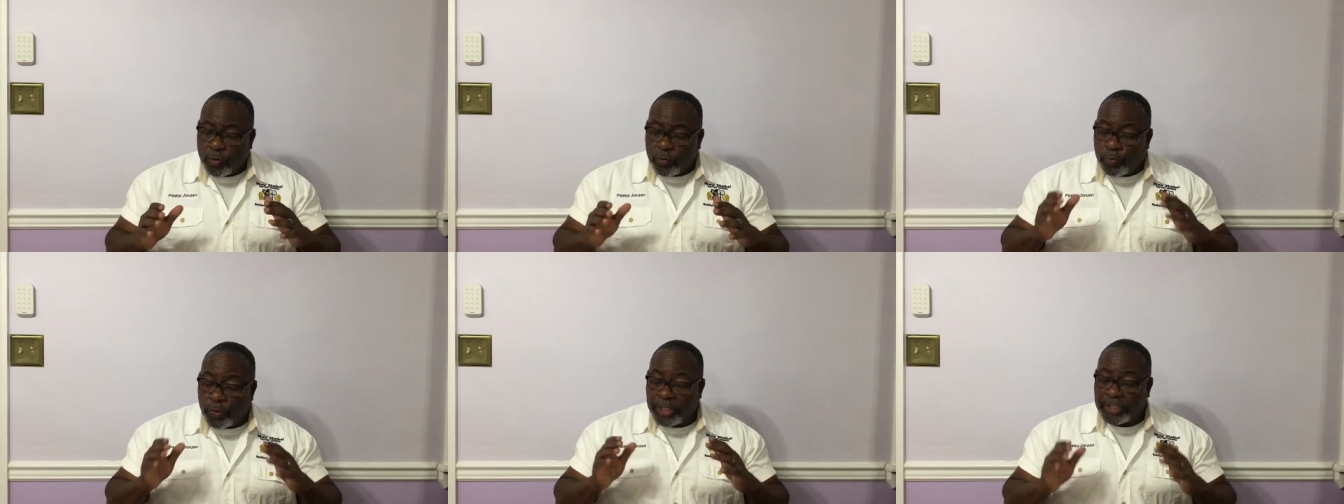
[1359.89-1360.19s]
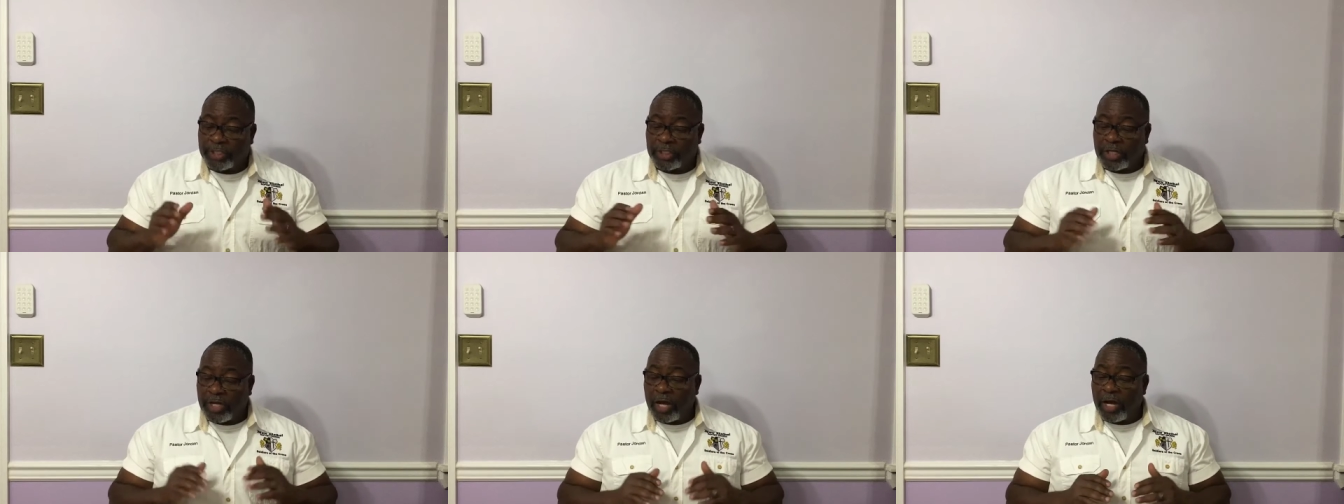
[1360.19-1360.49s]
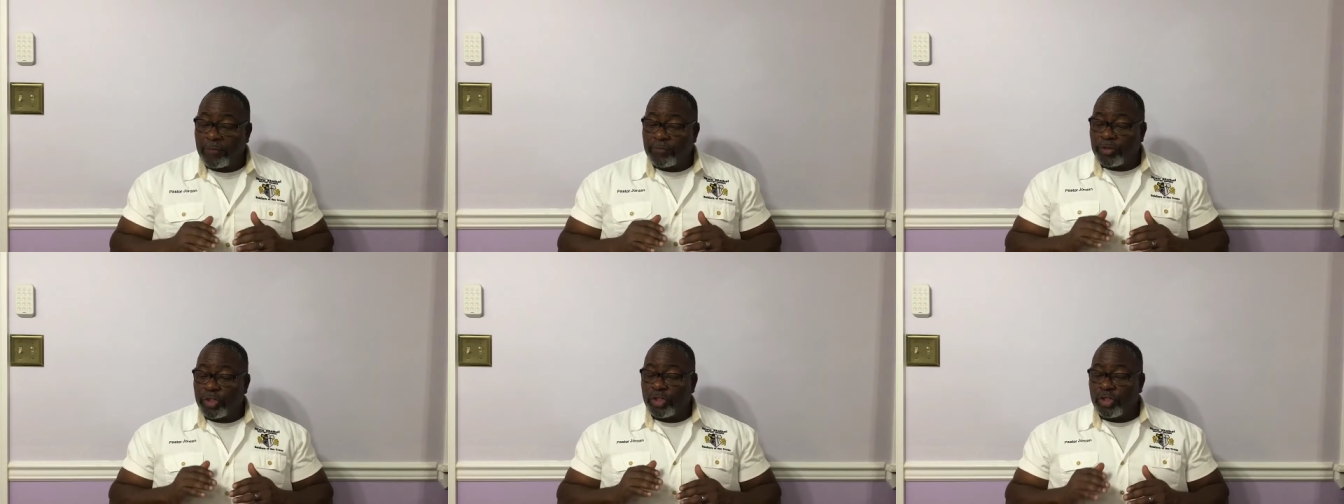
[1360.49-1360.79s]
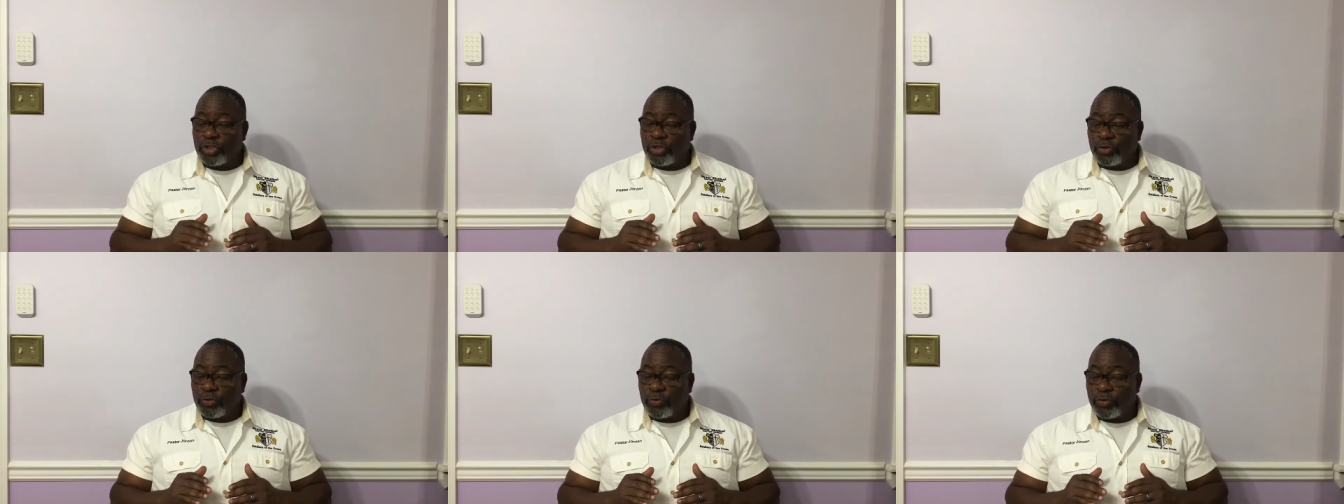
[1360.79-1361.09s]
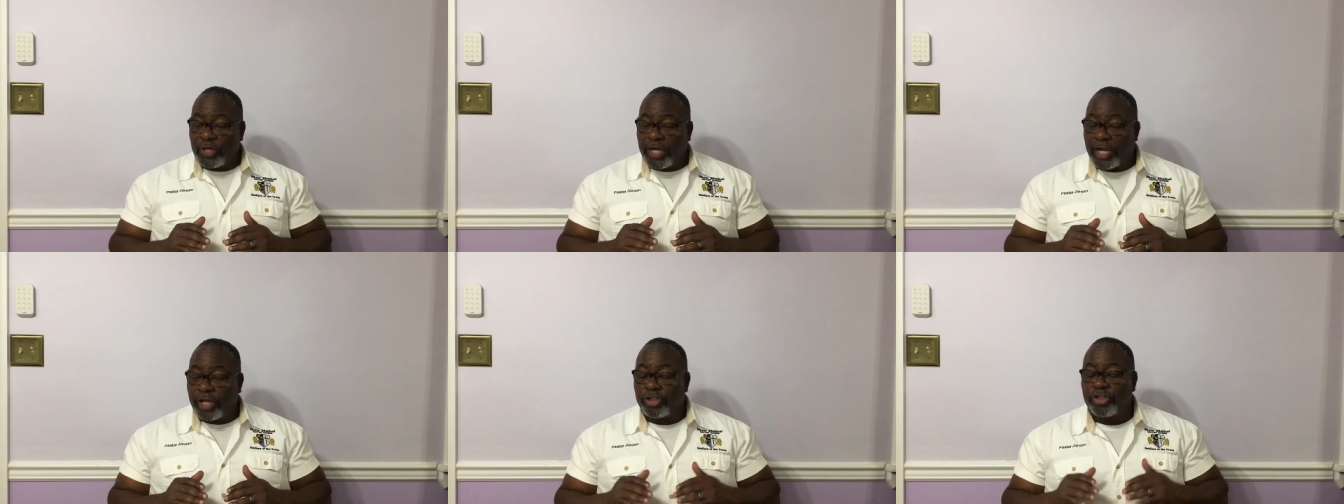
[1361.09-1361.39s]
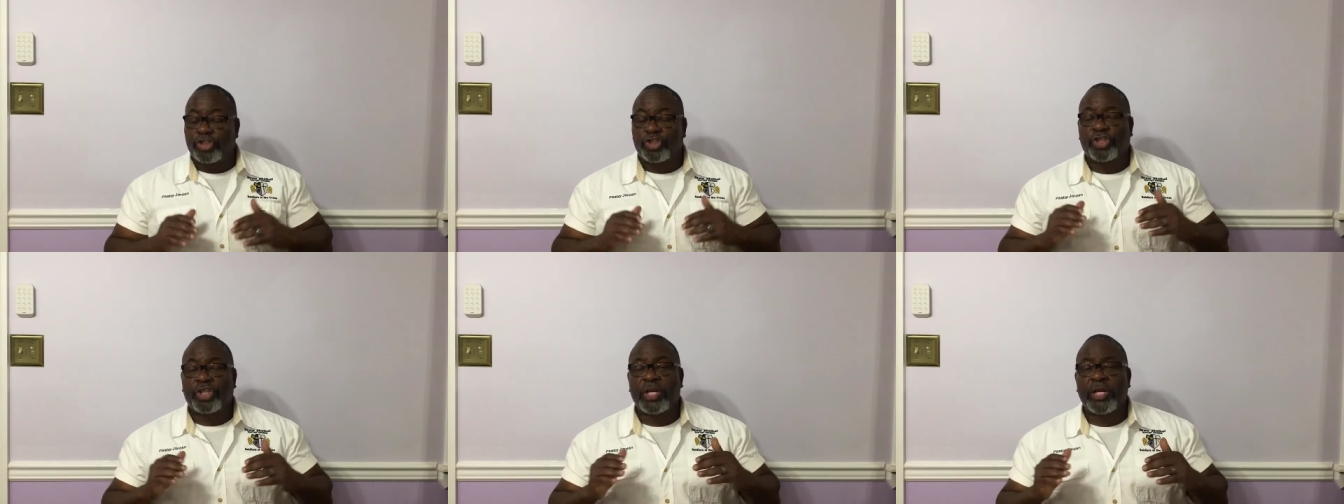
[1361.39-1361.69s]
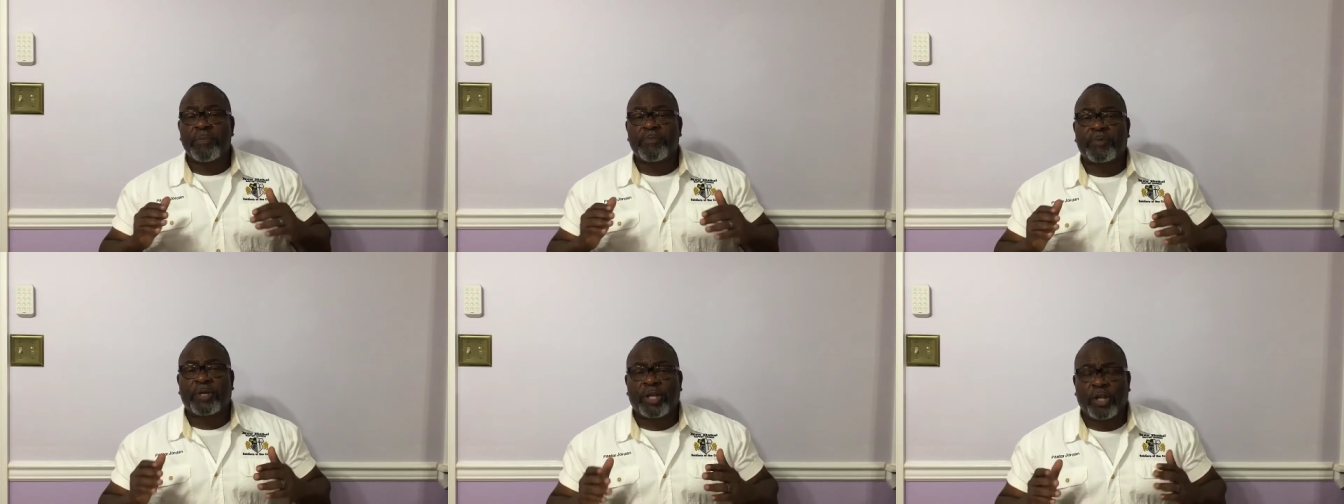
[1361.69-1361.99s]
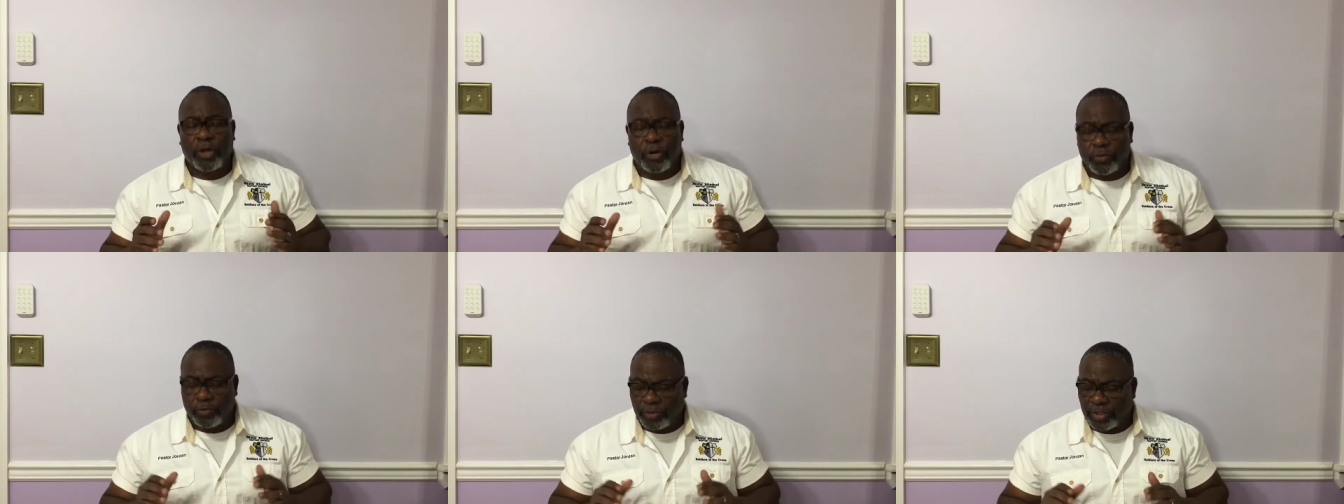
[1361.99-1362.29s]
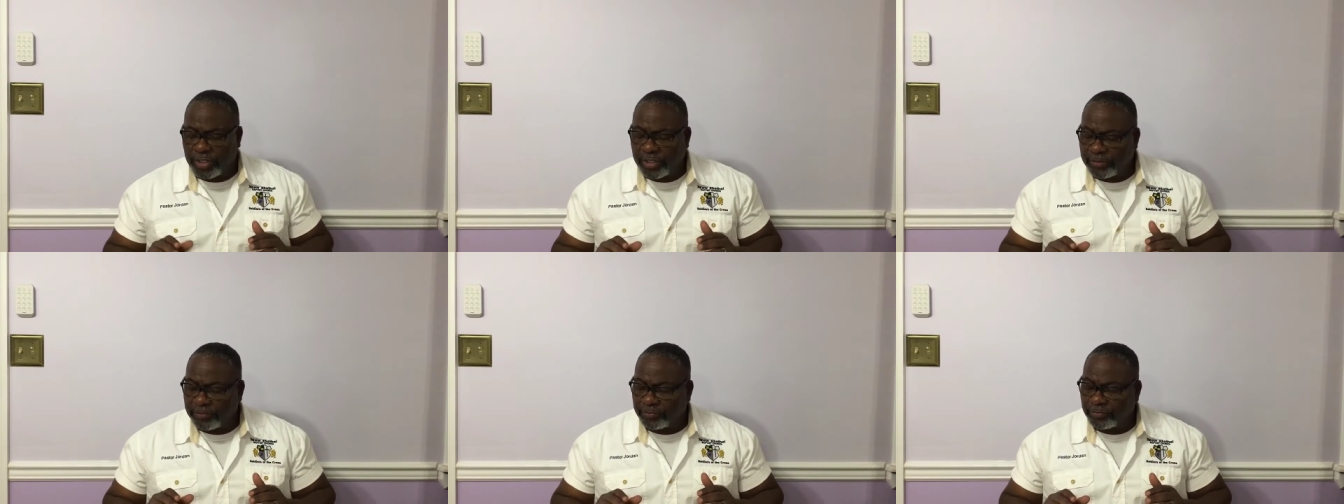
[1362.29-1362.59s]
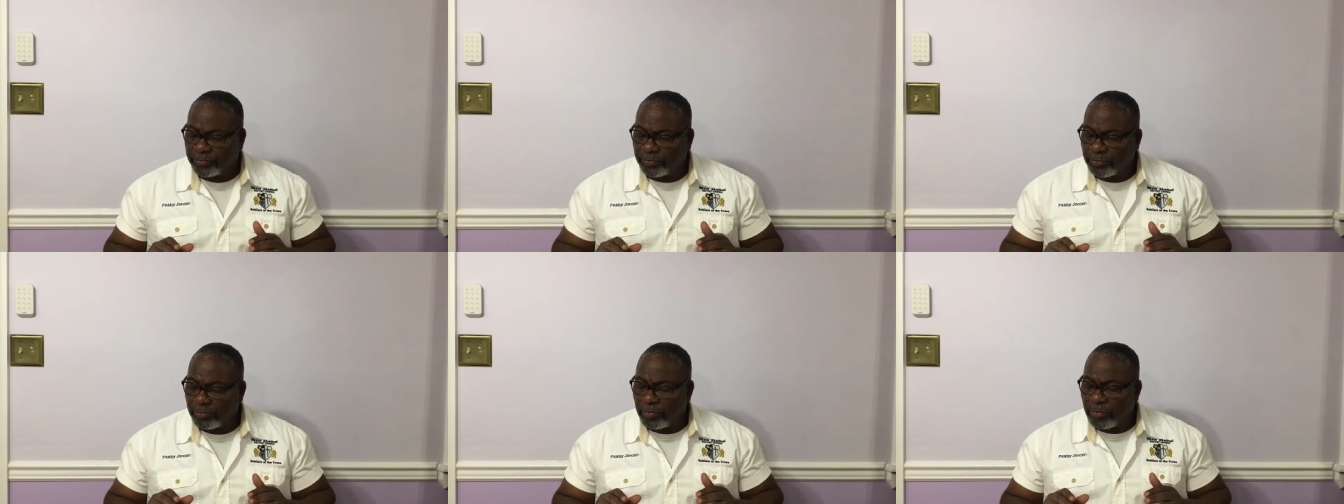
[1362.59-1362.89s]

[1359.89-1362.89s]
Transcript: which come to you in sheep clothing